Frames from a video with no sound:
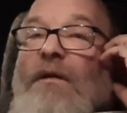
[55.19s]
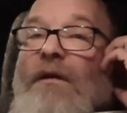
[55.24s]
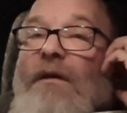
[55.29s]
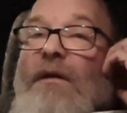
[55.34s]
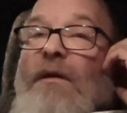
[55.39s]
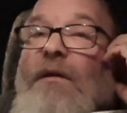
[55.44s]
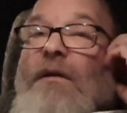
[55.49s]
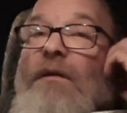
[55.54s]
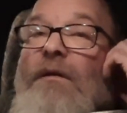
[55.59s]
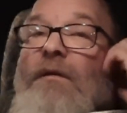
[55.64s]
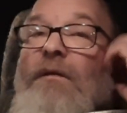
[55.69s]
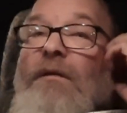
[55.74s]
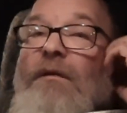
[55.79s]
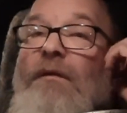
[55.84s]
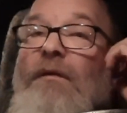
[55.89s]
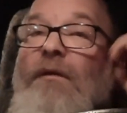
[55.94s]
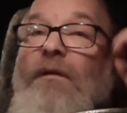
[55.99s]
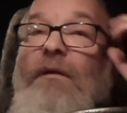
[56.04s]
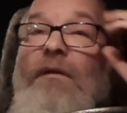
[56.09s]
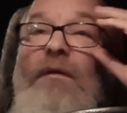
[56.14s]

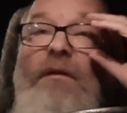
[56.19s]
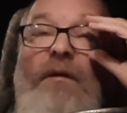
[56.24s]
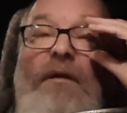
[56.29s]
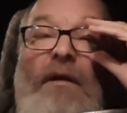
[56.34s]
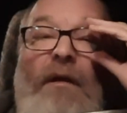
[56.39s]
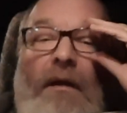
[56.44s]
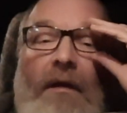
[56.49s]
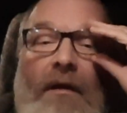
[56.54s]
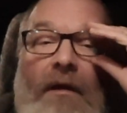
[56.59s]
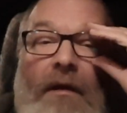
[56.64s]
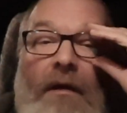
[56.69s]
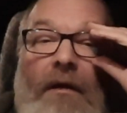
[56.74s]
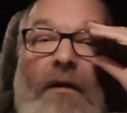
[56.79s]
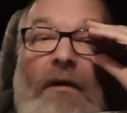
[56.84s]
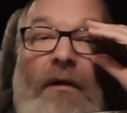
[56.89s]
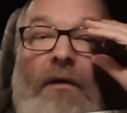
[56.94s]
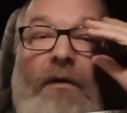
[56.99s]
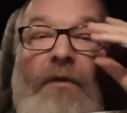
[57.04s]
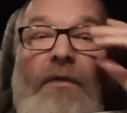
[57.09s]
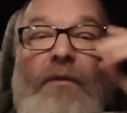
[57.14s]

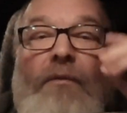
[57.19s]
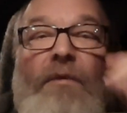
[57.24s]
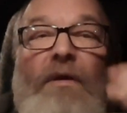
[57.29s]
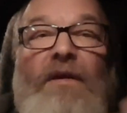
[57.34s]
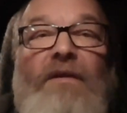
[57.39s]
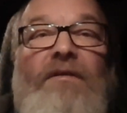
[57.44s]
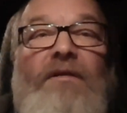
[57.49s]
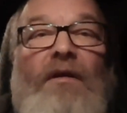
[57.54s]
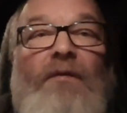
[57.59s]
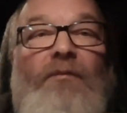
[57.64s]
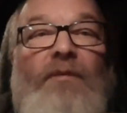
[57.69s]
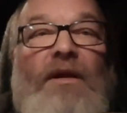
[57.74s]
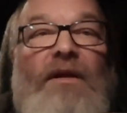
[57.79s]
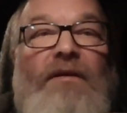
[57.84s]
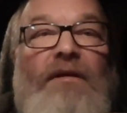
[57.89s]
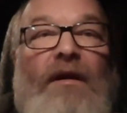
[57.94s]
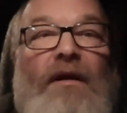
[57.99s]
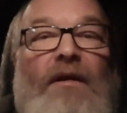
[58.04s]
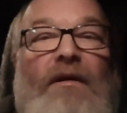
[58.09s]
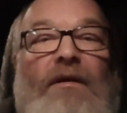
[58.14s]
And all the way till
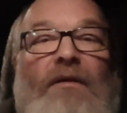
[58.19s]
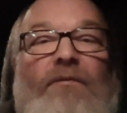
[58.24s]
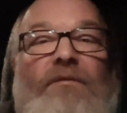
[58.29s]
midnight,